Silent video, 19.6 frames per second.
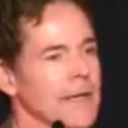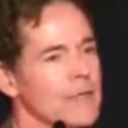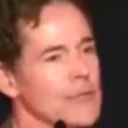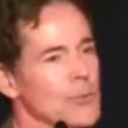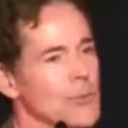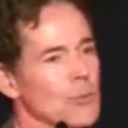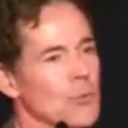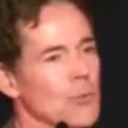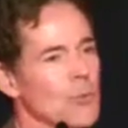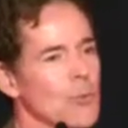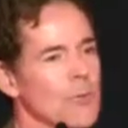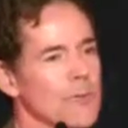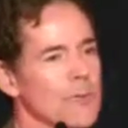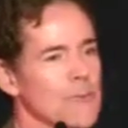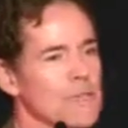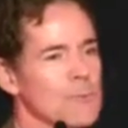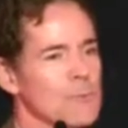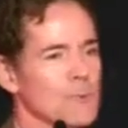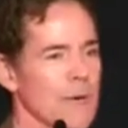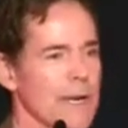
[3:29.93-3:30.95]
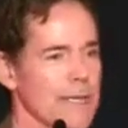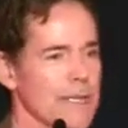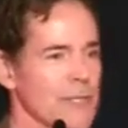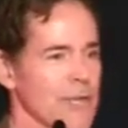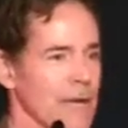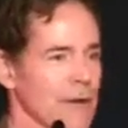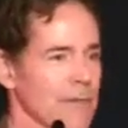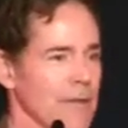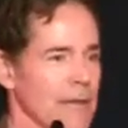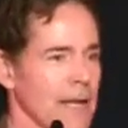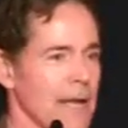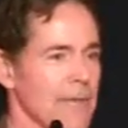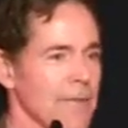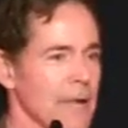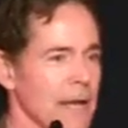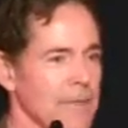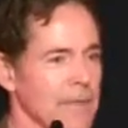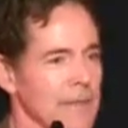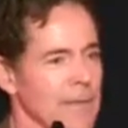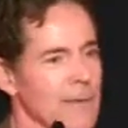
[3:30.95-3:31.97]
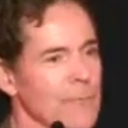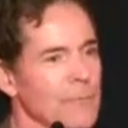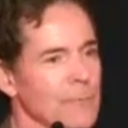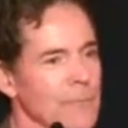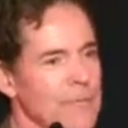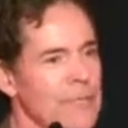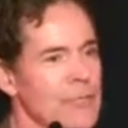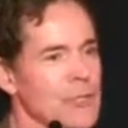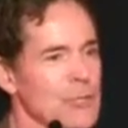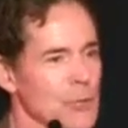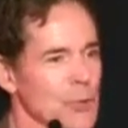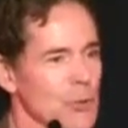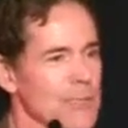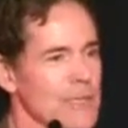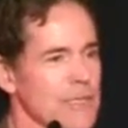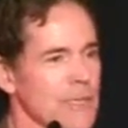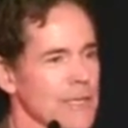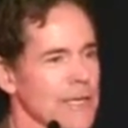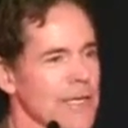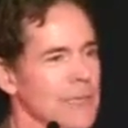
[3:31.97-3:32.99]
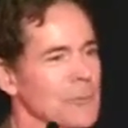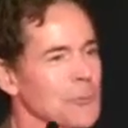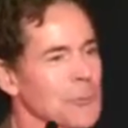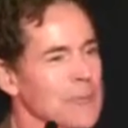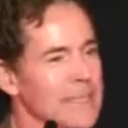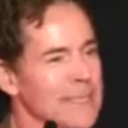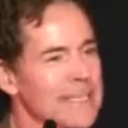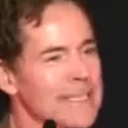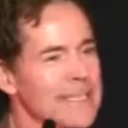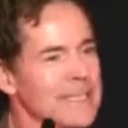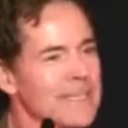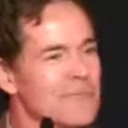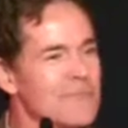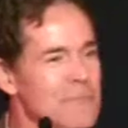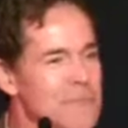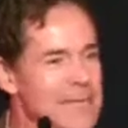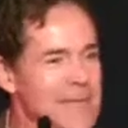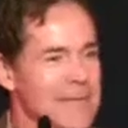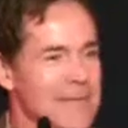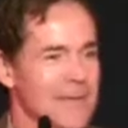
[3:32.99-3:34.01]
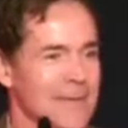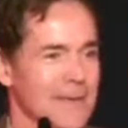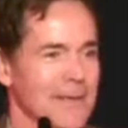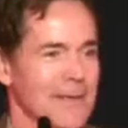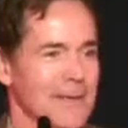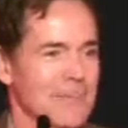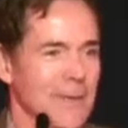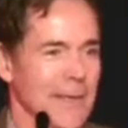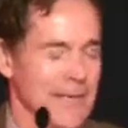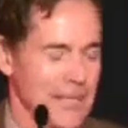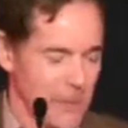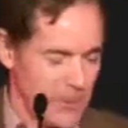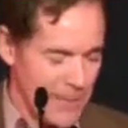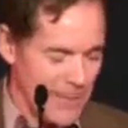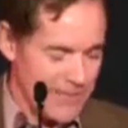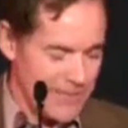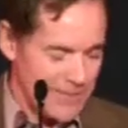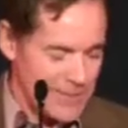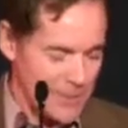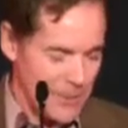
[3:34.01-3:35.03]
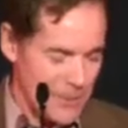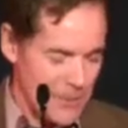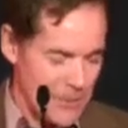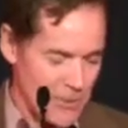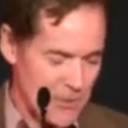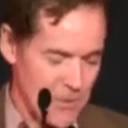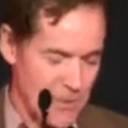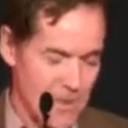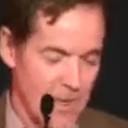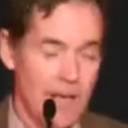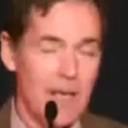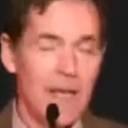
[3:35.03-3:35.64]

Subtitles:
to this brainchild that I've got that I'm pretty sure is going to really give me my creative expression.